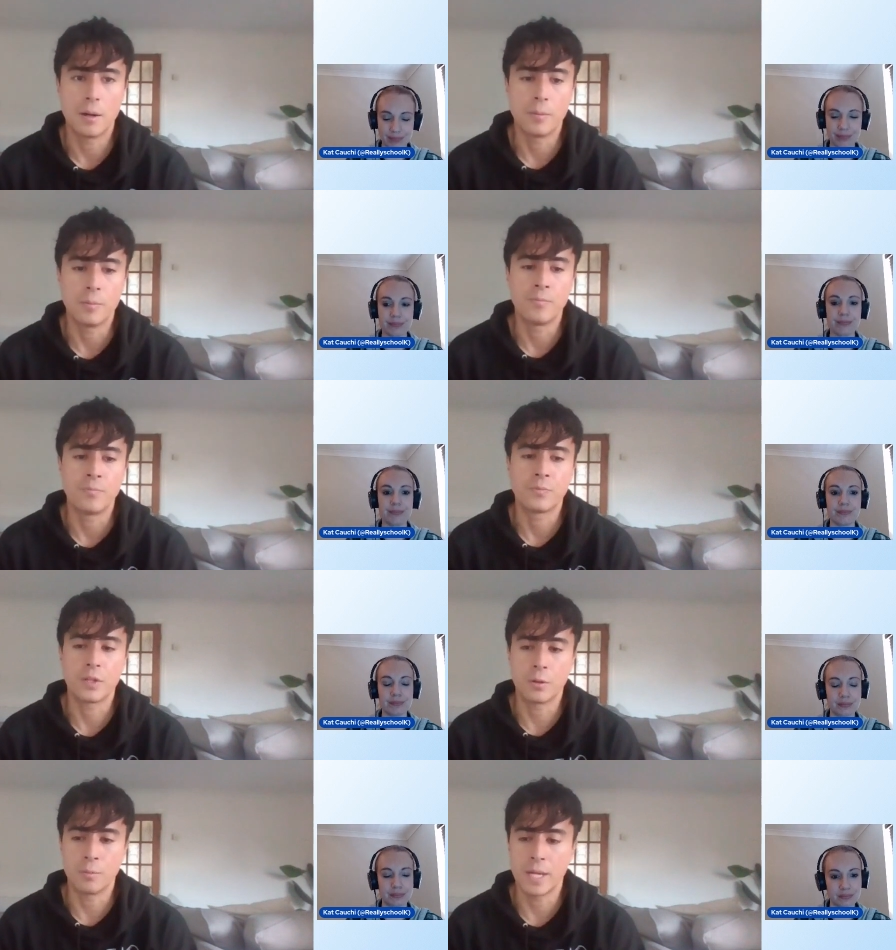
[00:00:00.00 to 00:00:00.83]
Speaker 1: um,
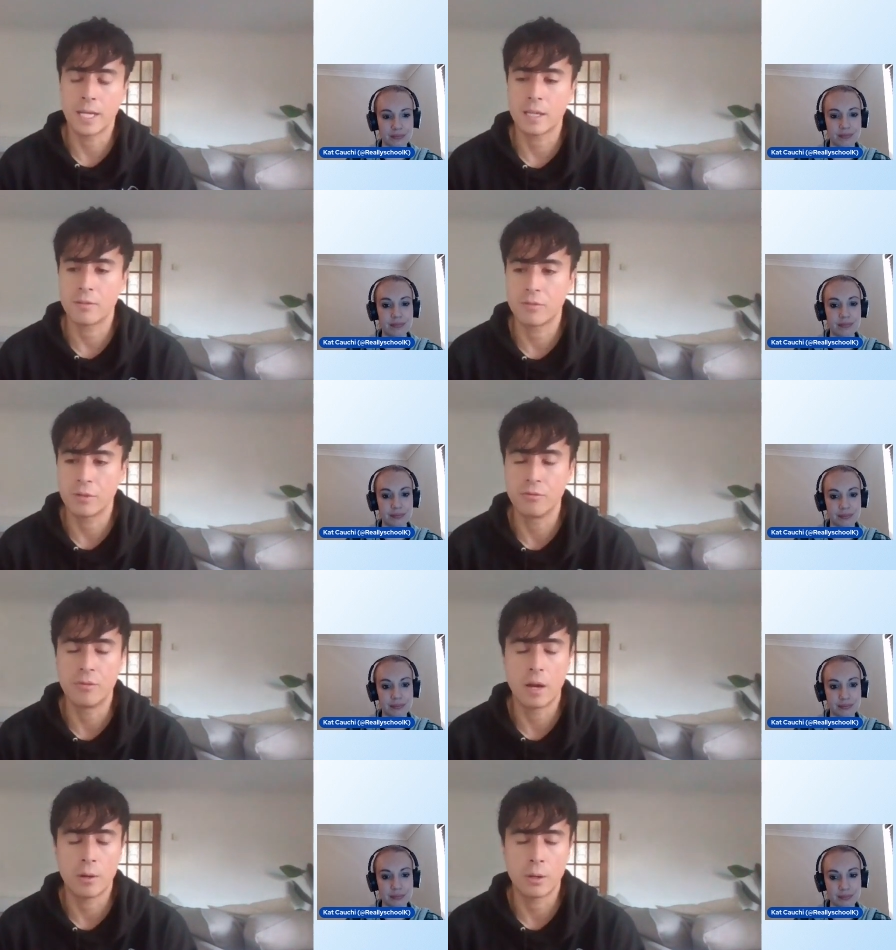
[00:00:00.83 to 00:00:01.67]
you know, make it feel
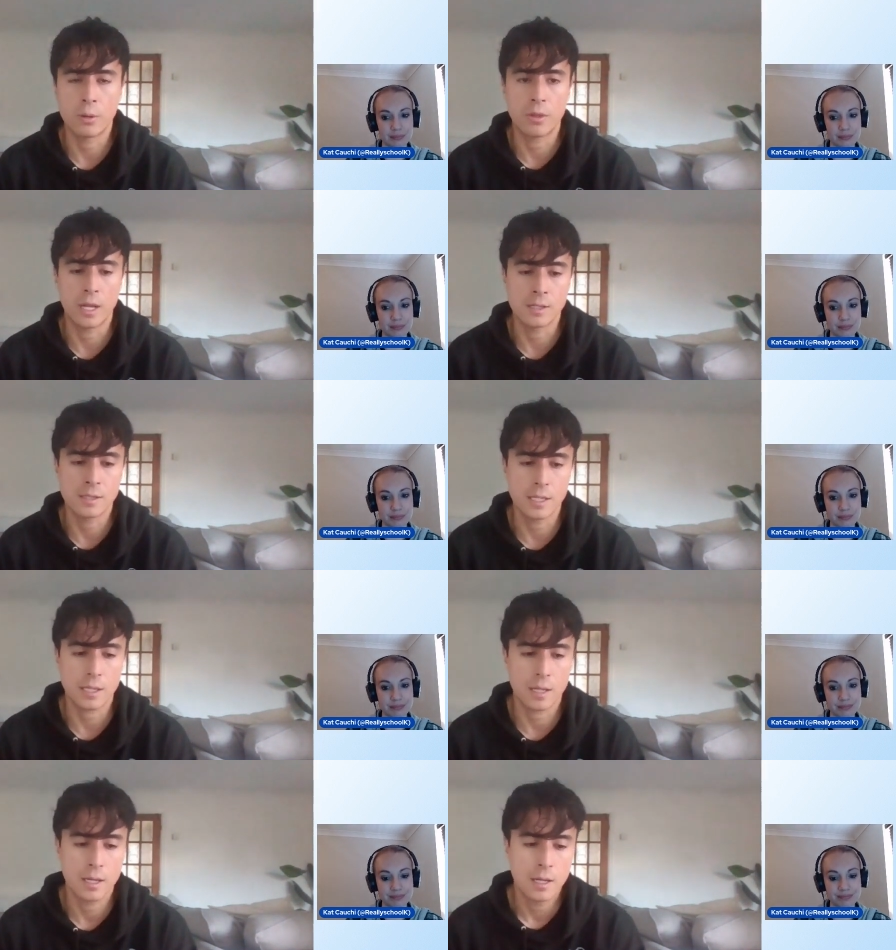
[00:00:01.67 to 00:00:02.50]
very
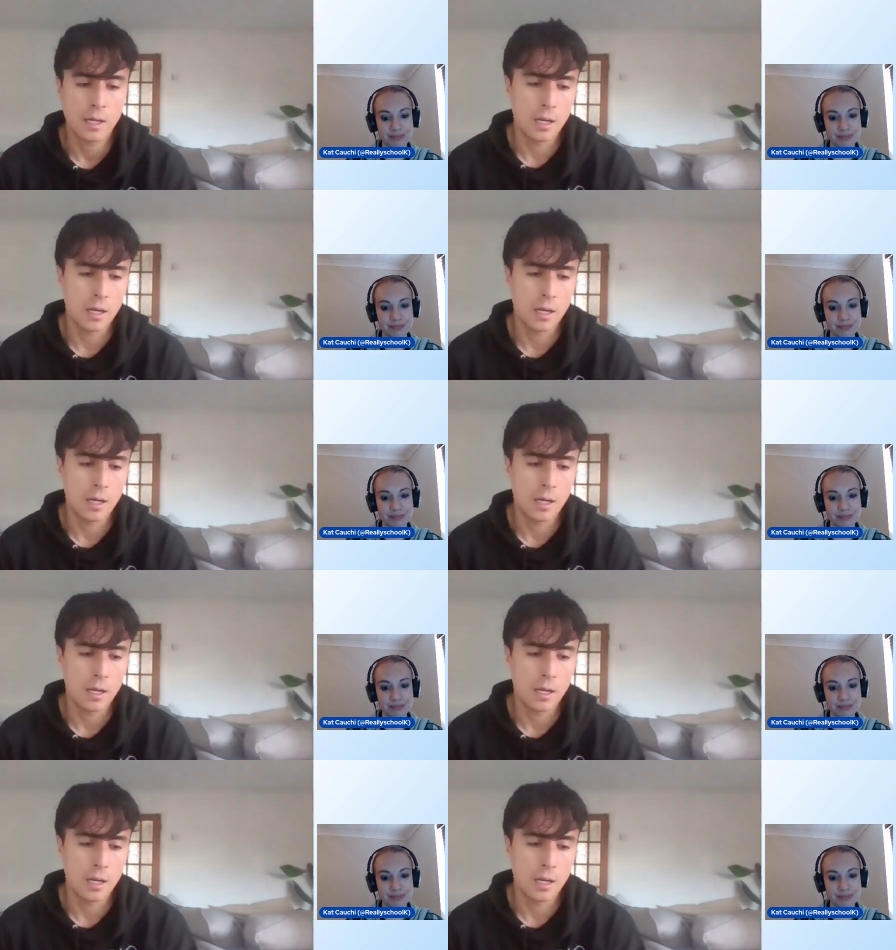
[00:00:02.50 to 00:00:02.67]
authentic.